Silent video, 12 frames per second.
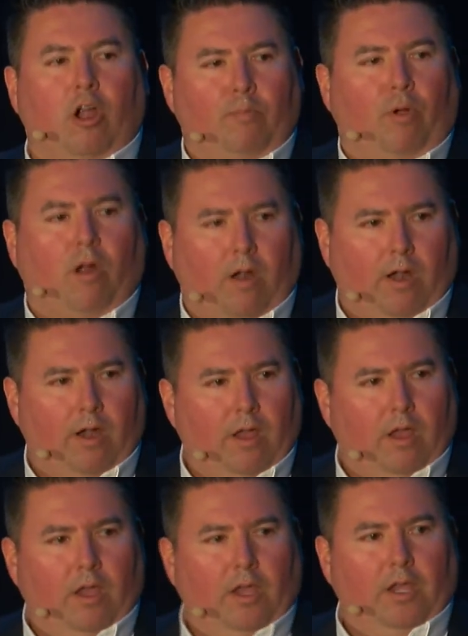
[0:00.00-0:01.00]
part
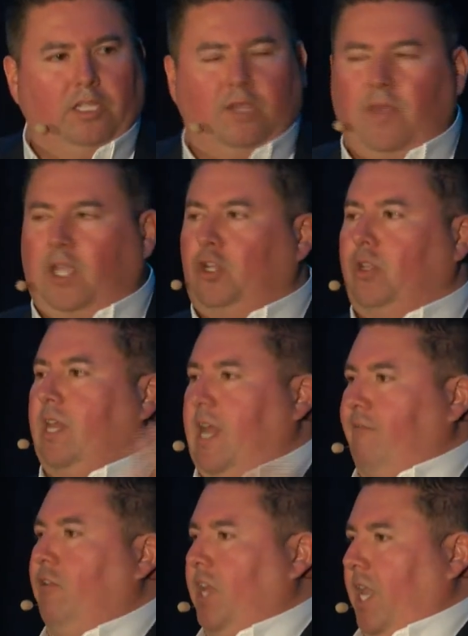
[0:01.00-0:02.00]
to make sure that
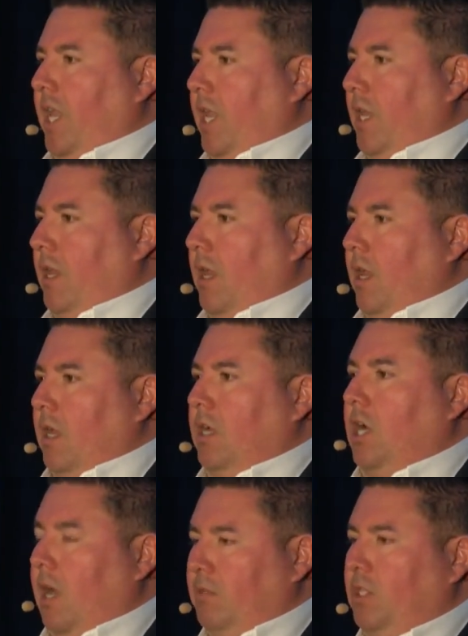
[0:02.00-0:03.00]
every kid
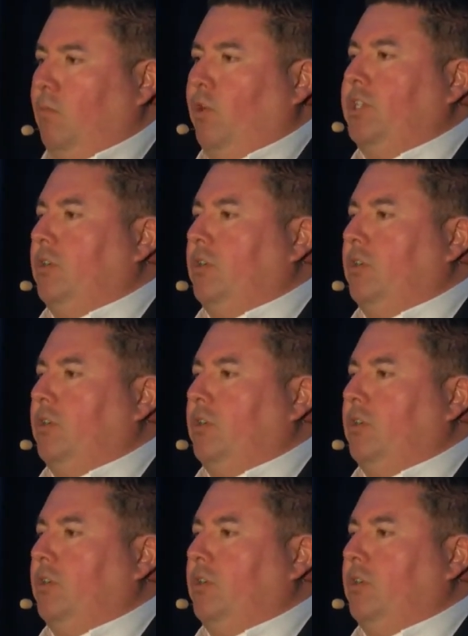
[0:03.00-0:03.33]
comes to the Boys and